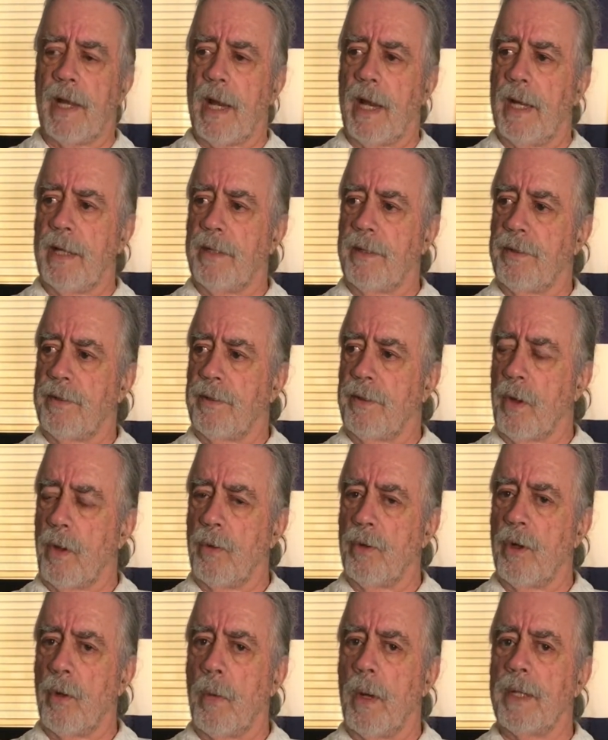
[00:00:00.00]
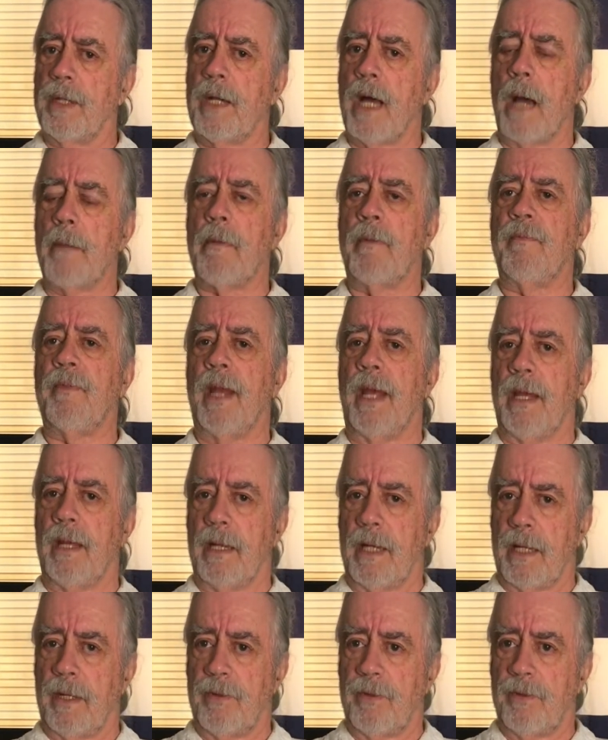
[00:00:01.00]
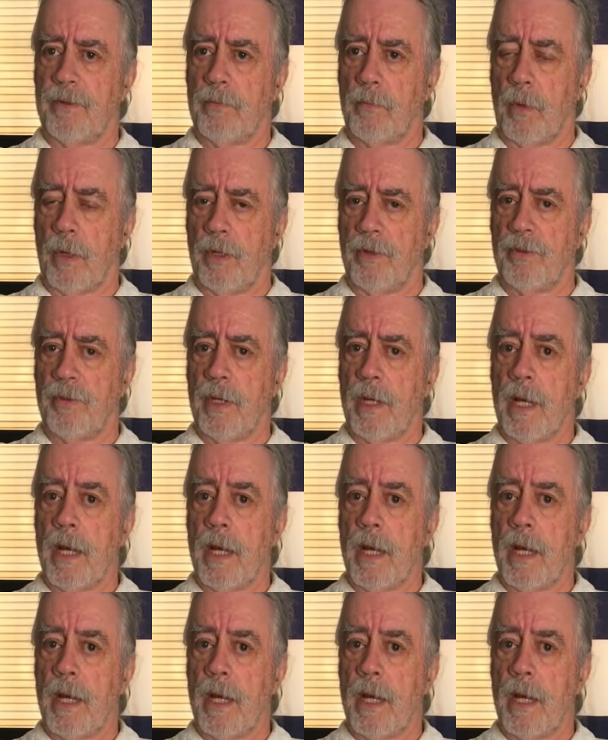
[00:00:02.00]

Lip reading: I don't know what time of day it was,